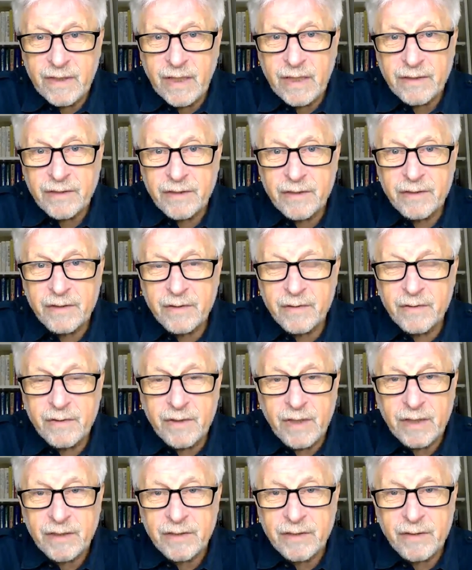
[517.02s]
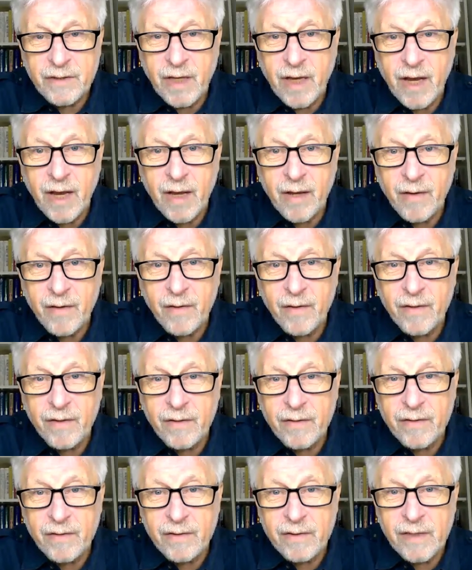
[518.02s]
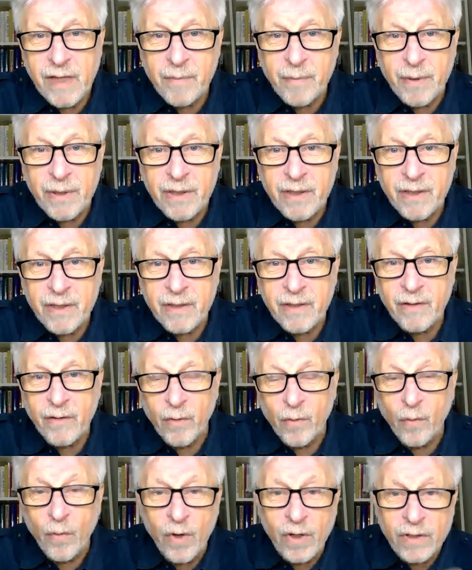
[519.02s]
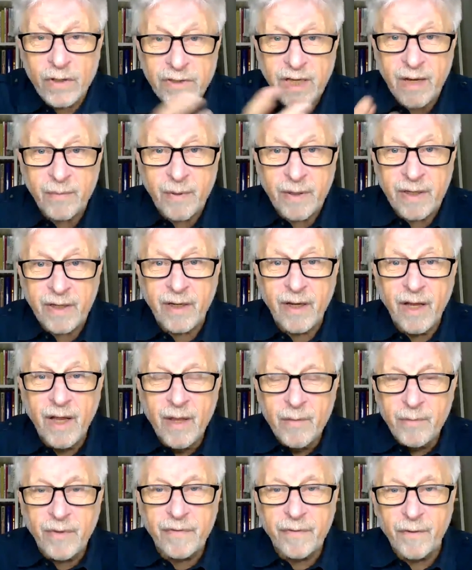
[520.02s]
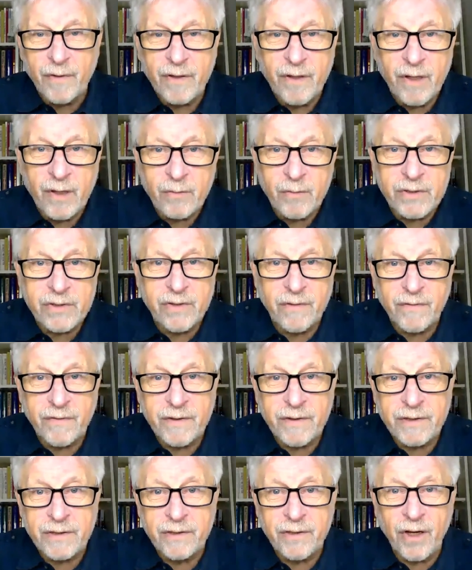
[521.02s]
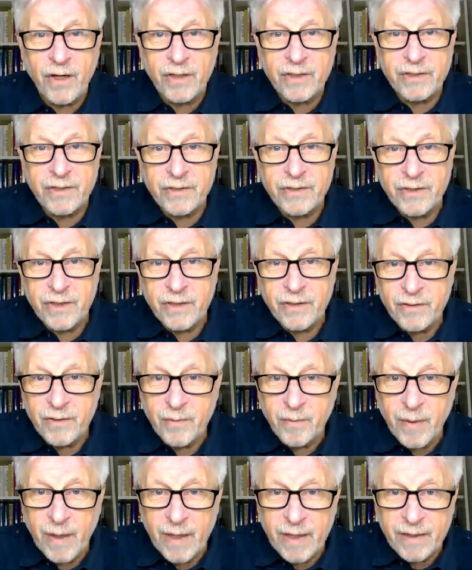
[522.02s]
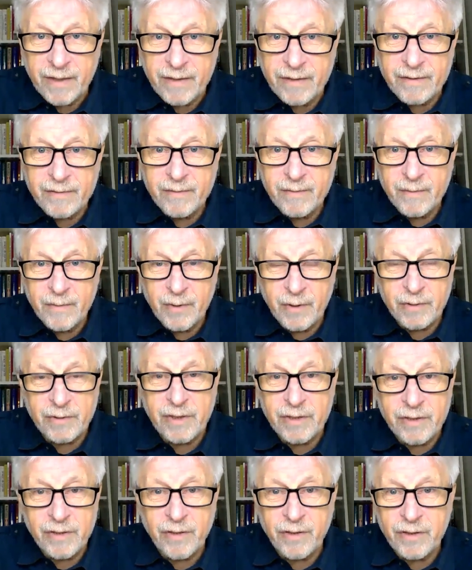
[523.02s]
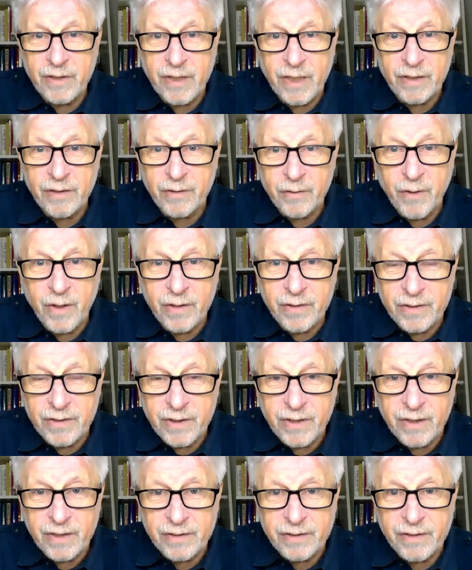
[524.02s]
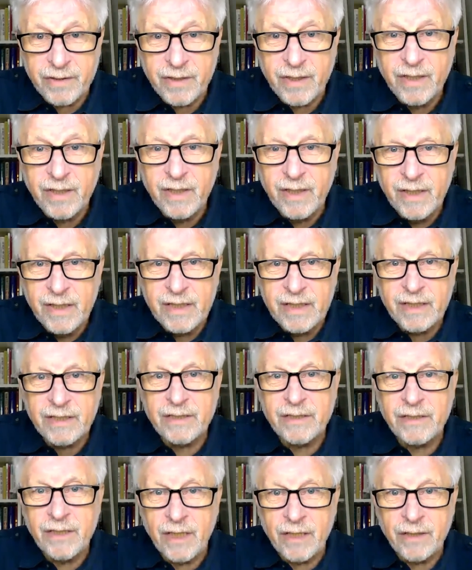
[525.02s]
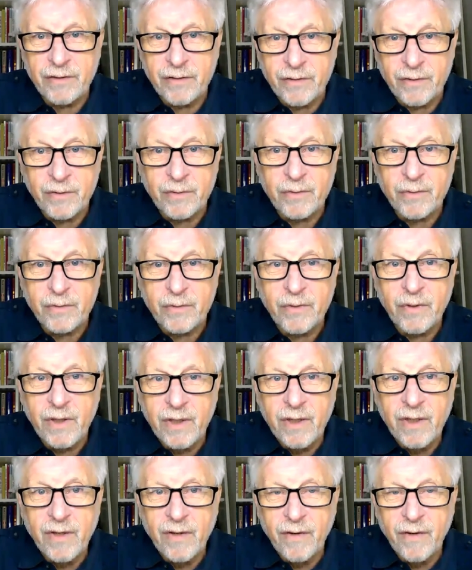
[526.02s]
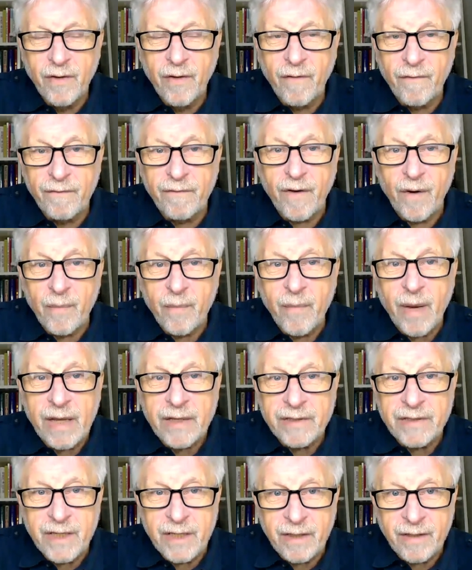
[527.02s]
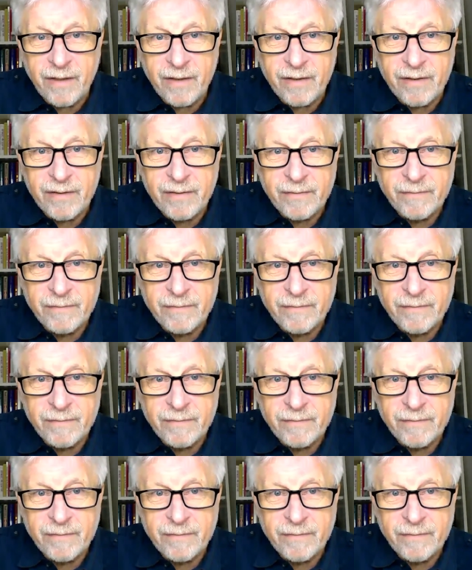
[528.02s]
That's, that's uh, happening or was happening before there was sufficient oxygen on the planet, because it's not done through oxidation, it's done through fermenting.